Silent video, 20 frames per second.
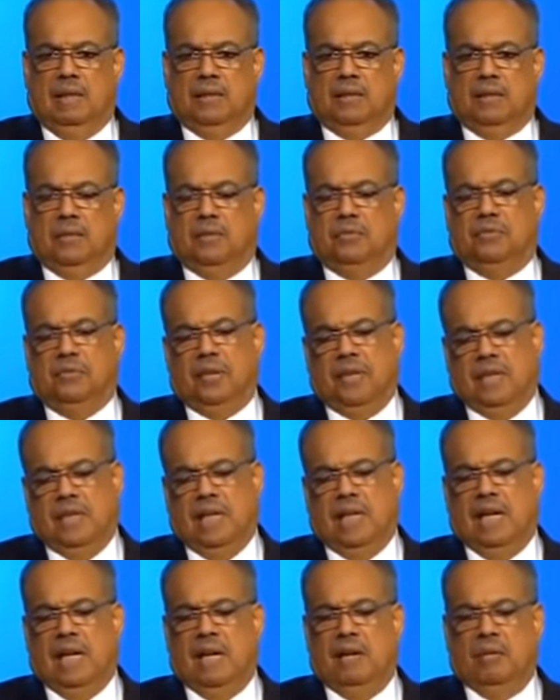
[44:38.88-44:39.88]
So figure
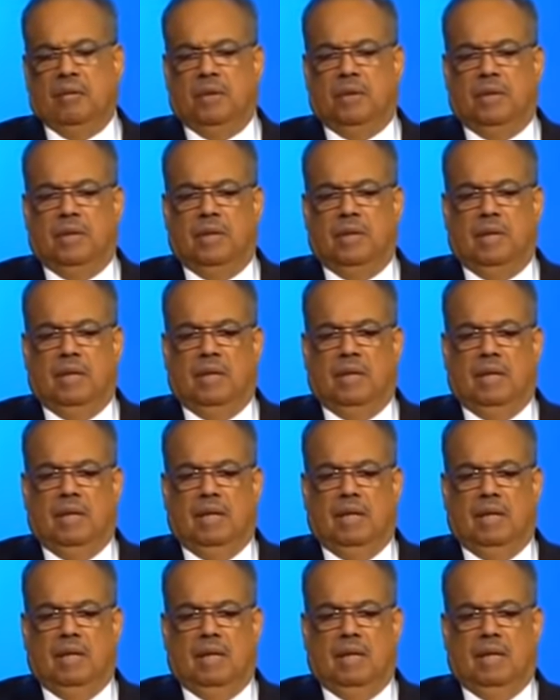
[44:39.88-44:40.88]
that out.
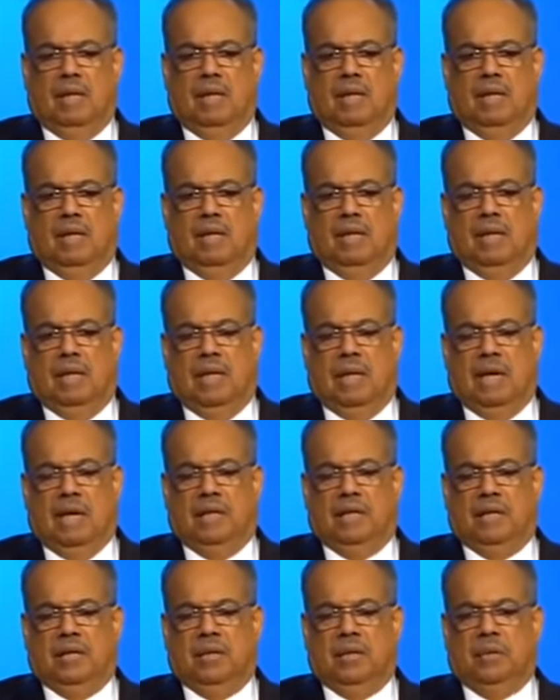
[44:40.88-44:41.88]

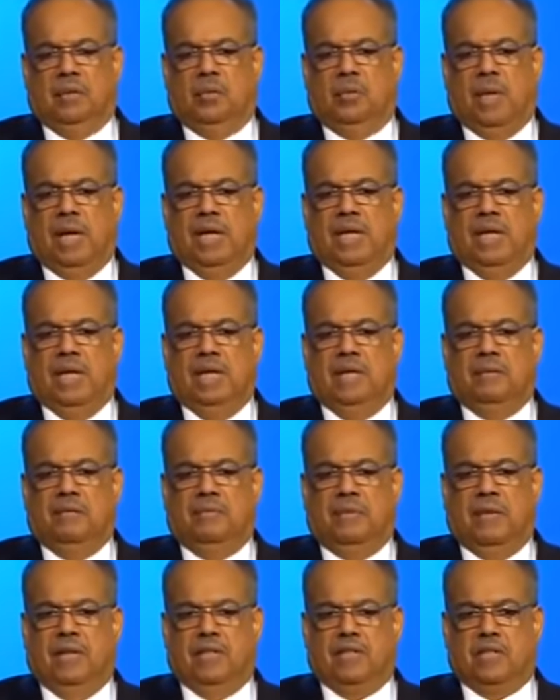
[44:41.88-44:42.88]
How do you do the right hand of
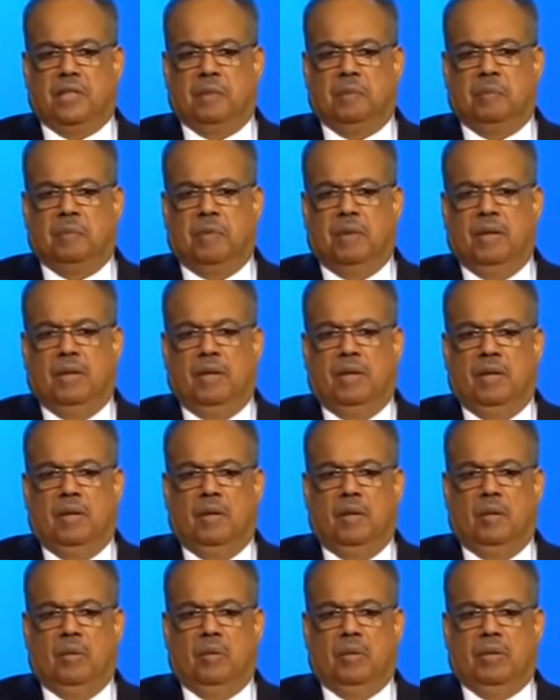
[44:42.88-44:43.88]
fellowship
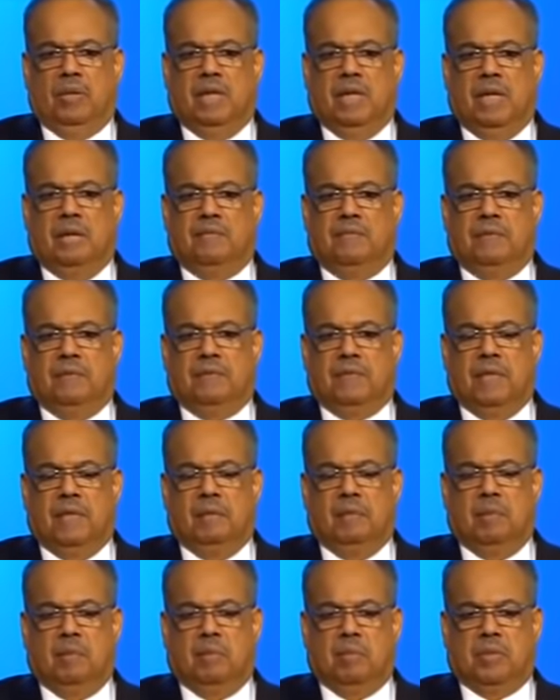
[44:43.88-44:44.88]
when you got
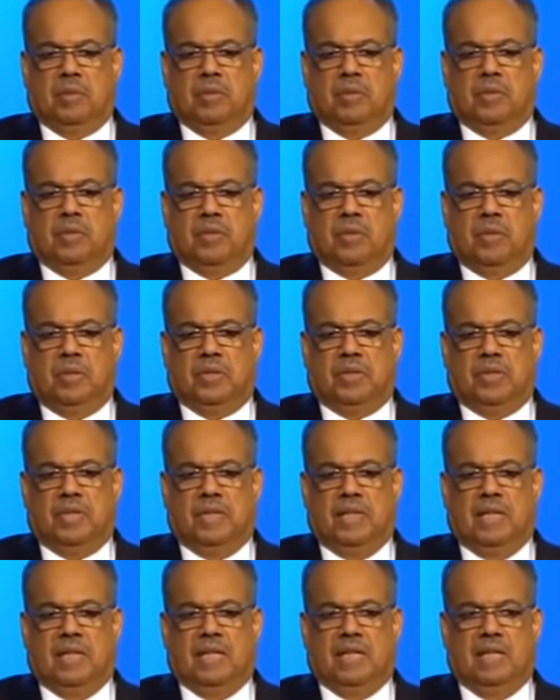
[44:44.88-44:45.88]
15 members of the church
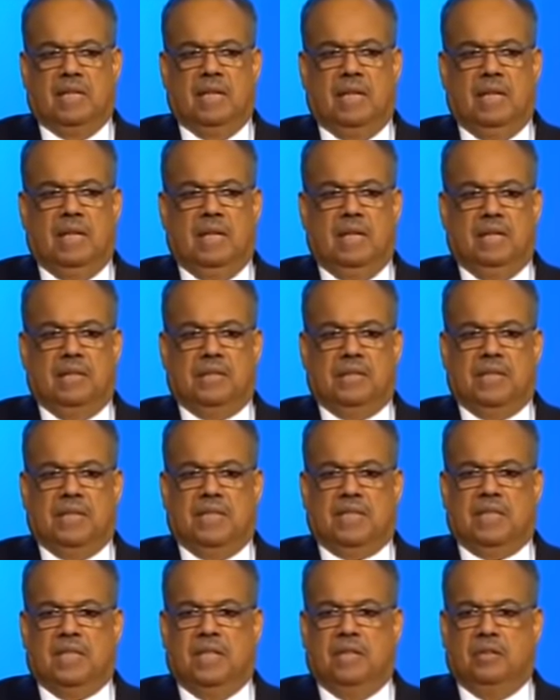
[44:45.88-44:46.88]
and you got
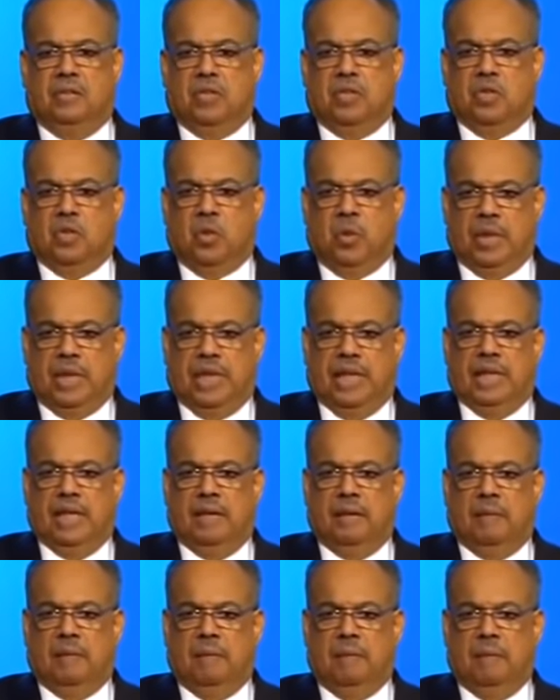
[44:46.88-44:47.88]
600 joining?